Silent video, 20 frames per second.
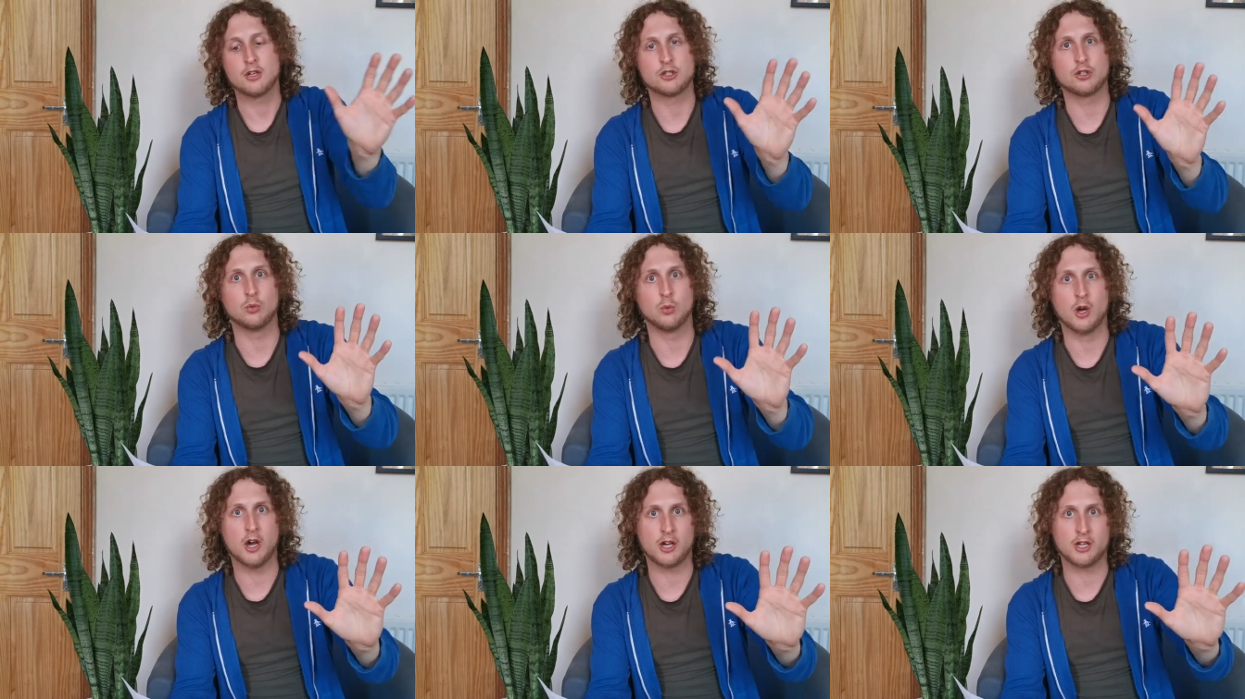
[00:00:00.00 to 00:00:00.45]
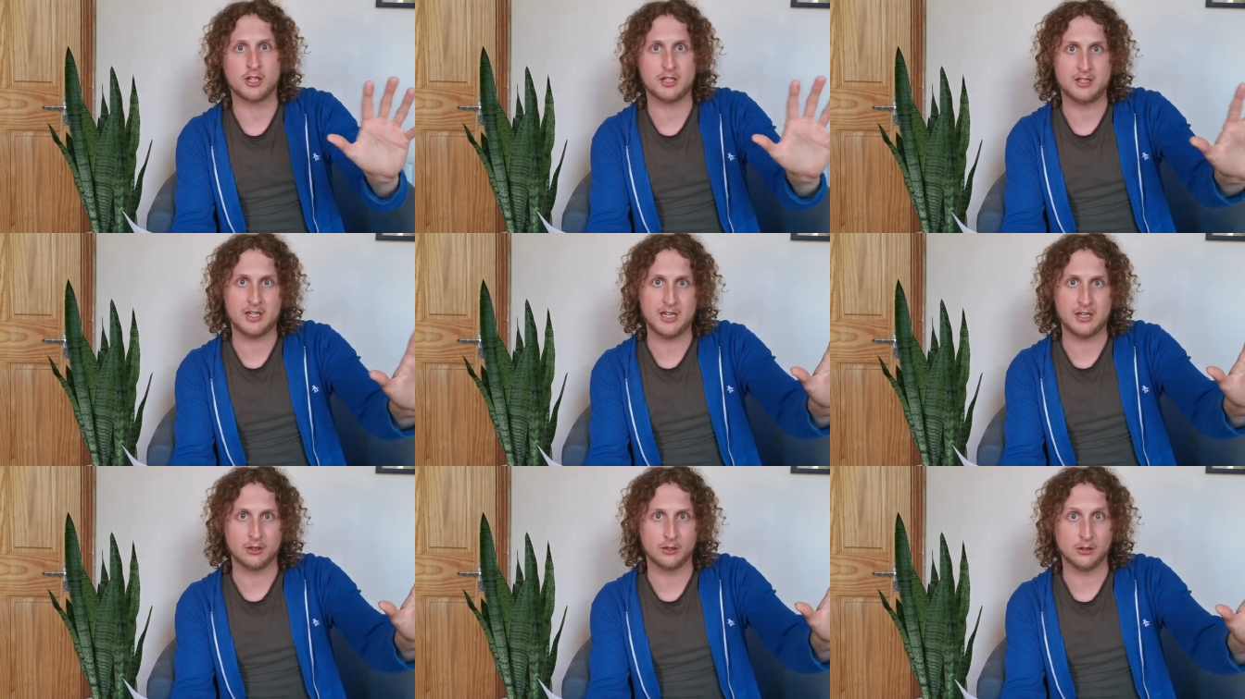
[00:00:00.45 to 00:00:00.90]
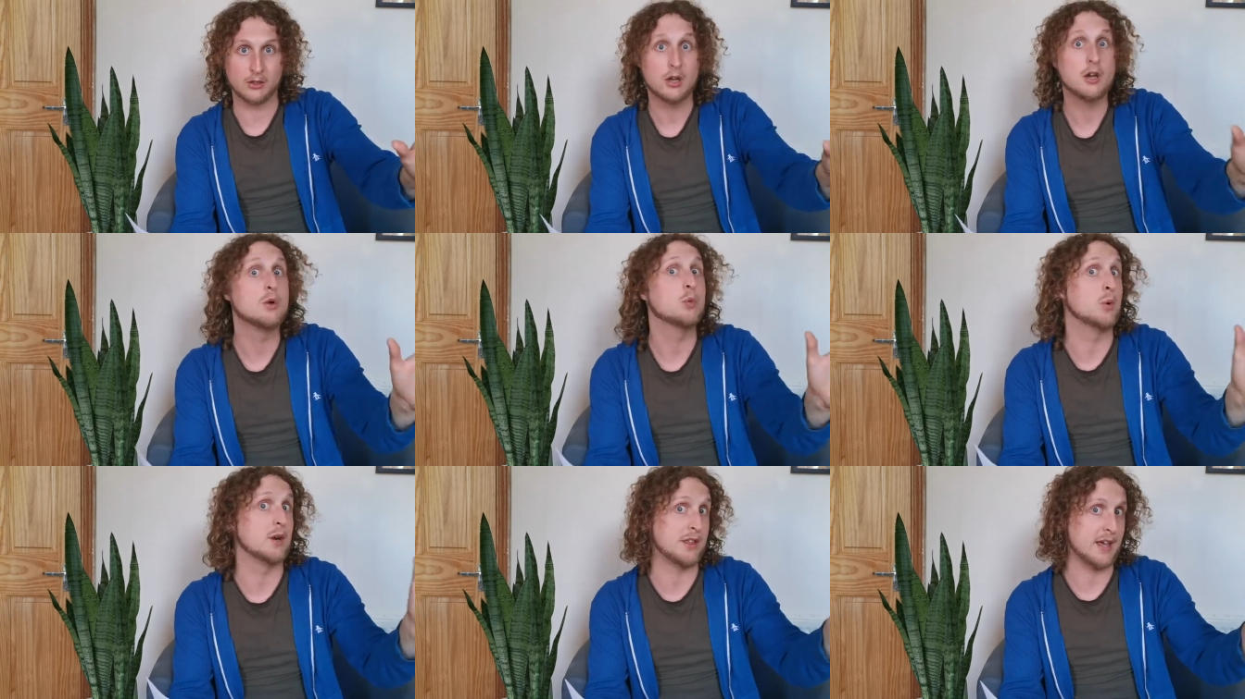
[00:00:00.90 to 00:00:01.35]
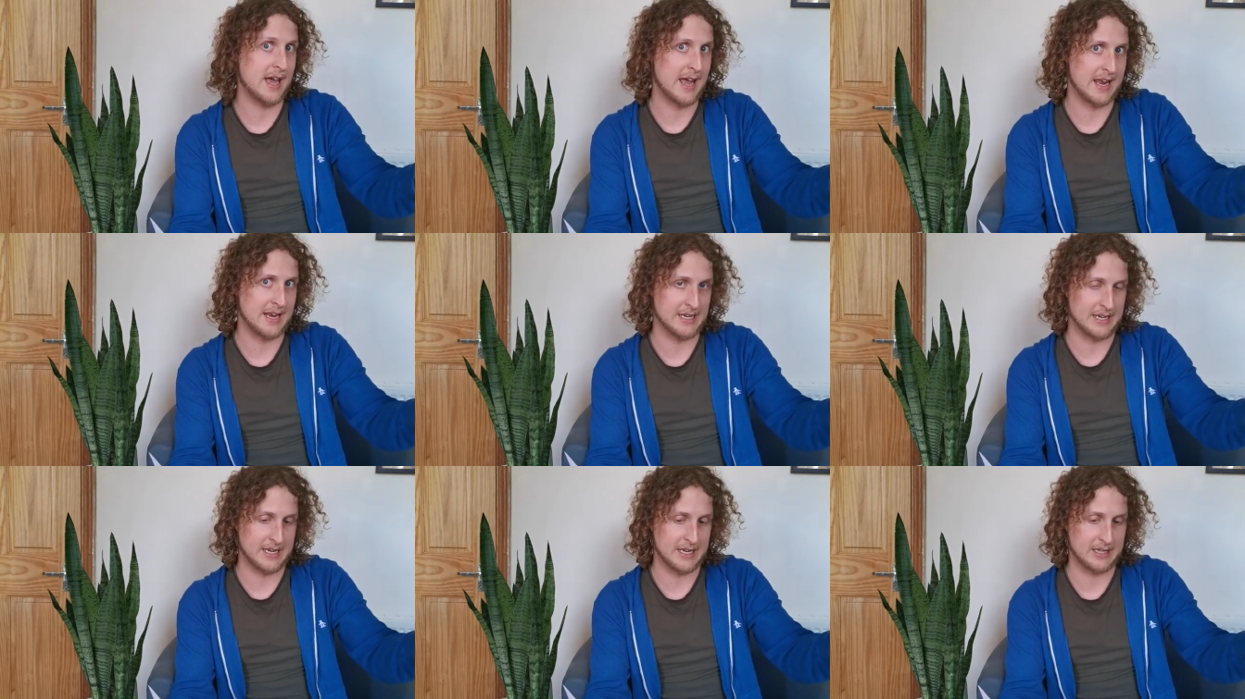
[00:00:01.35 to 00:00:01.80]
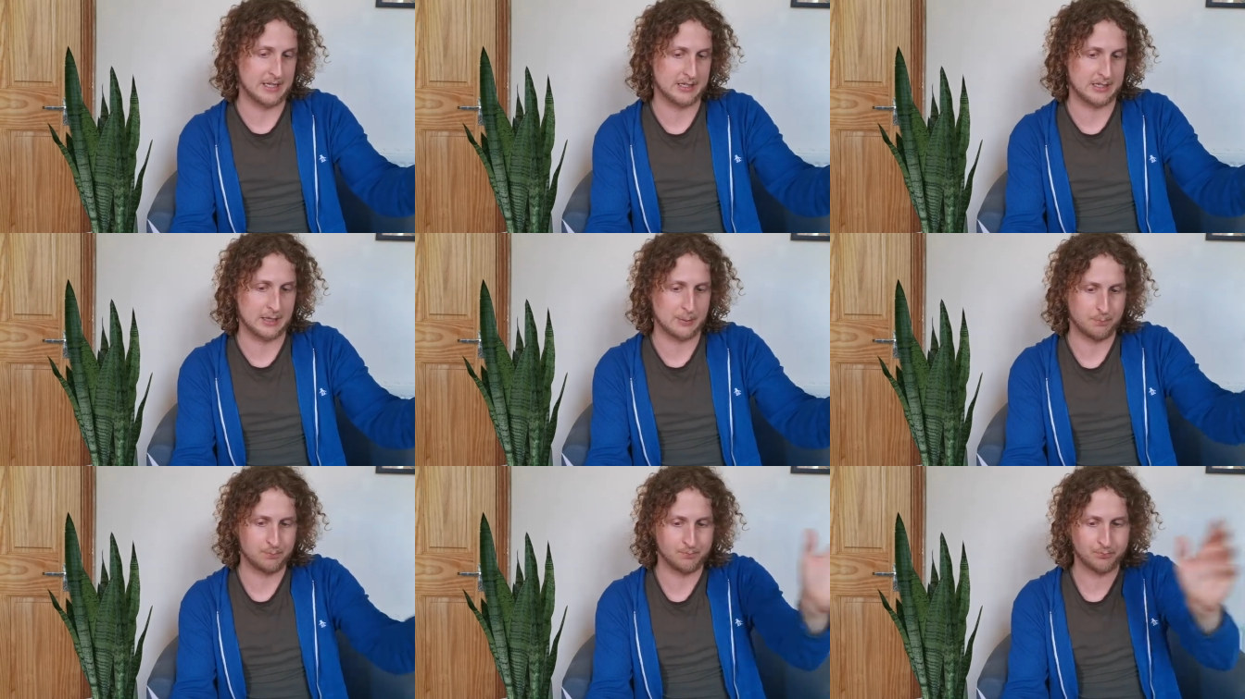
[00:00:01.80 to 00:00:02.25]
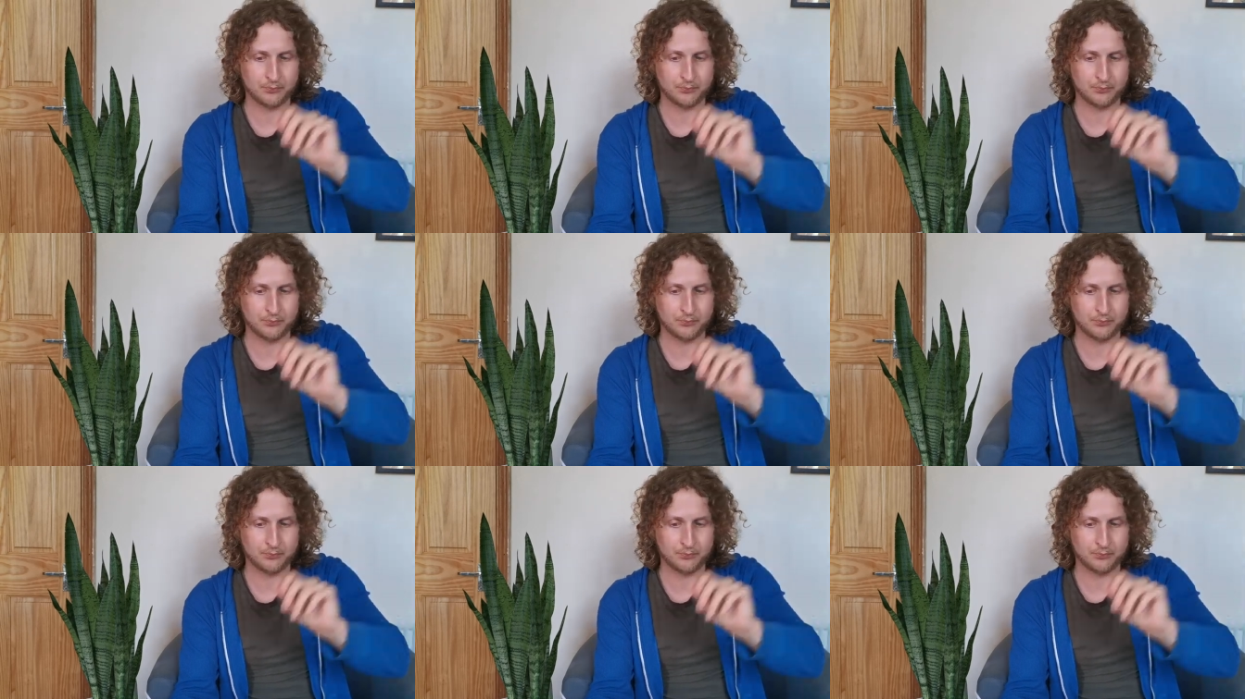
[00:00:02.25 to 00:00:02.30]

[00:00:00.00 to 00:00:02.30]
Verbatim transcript: to work a deal with Hades.